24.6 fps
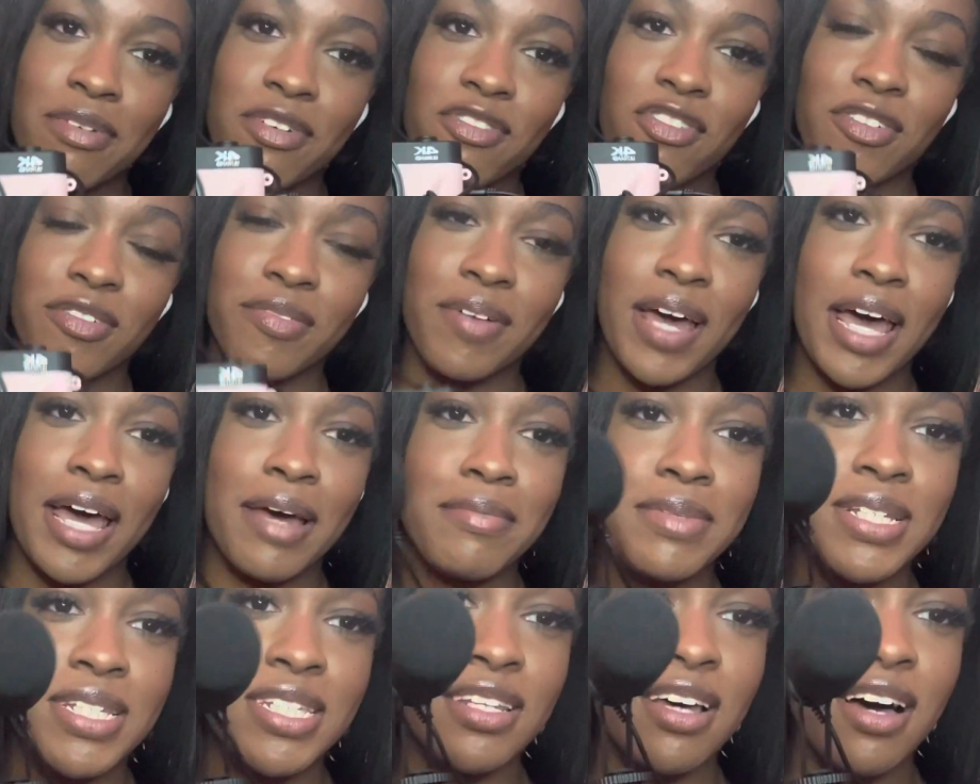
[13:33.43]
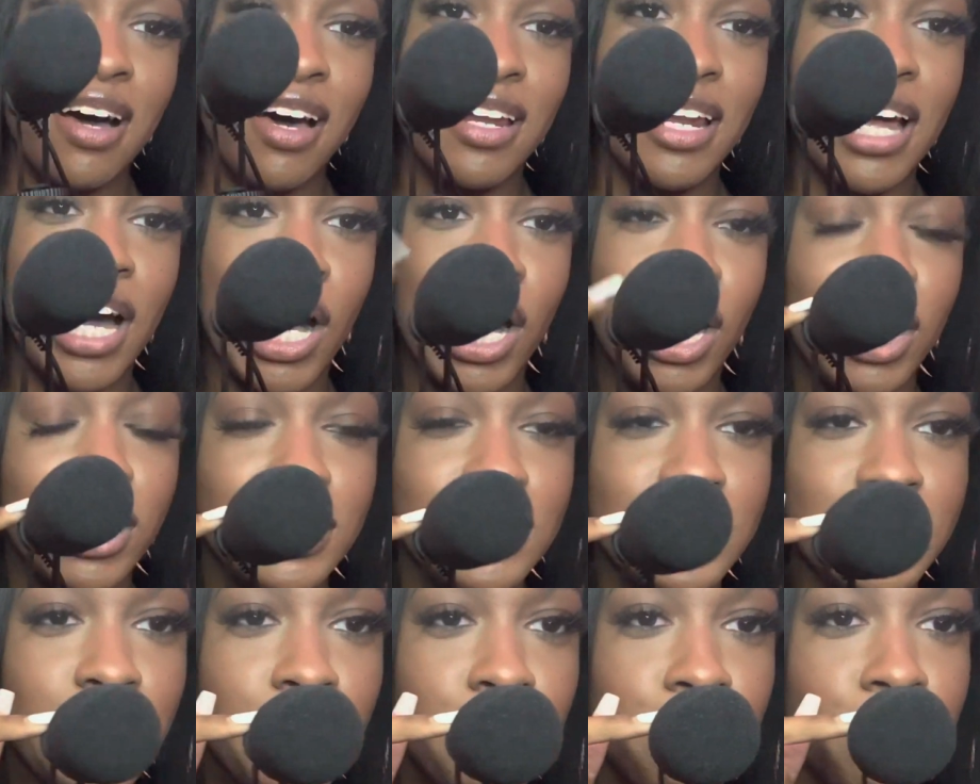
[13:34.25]
from Amazon. I
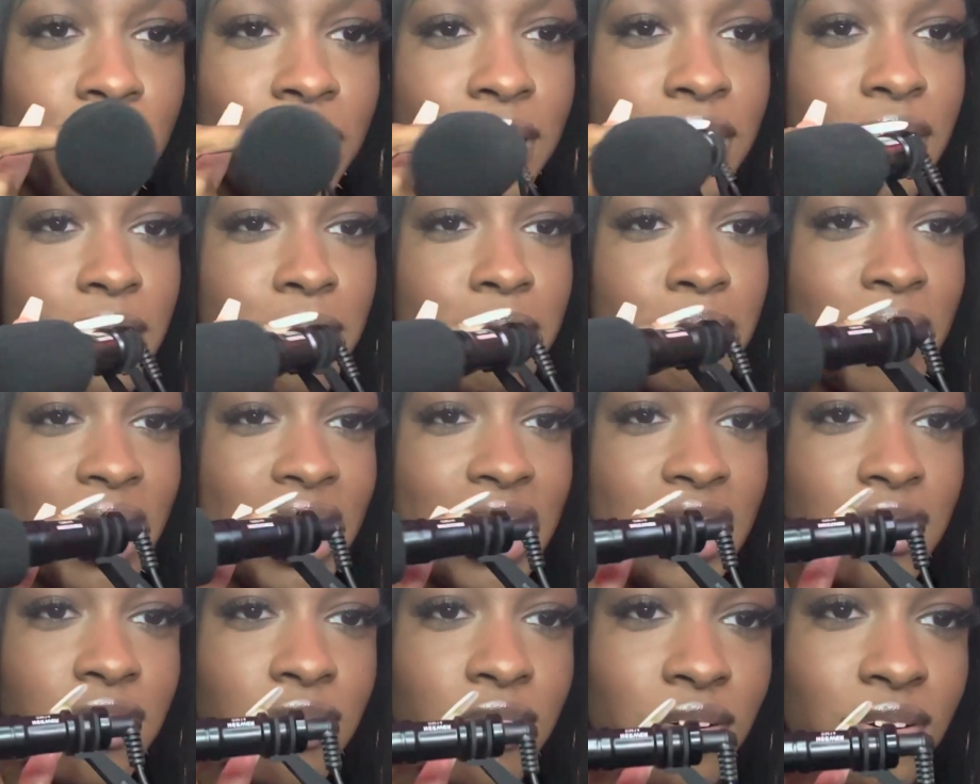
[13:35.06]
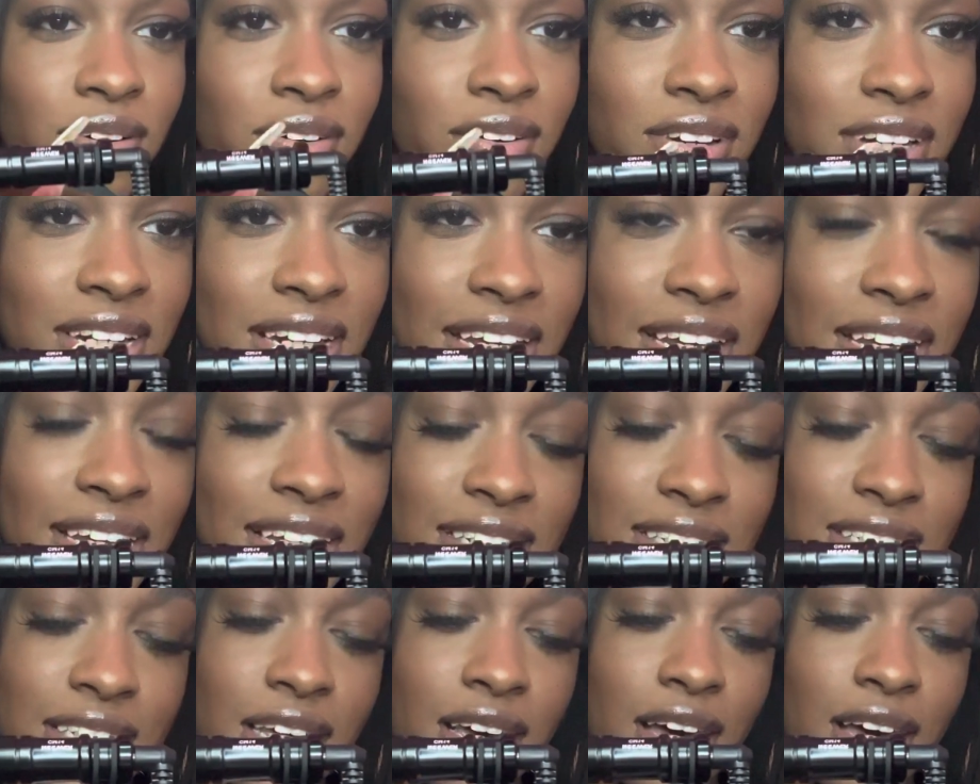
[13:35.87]
also put the mic on it.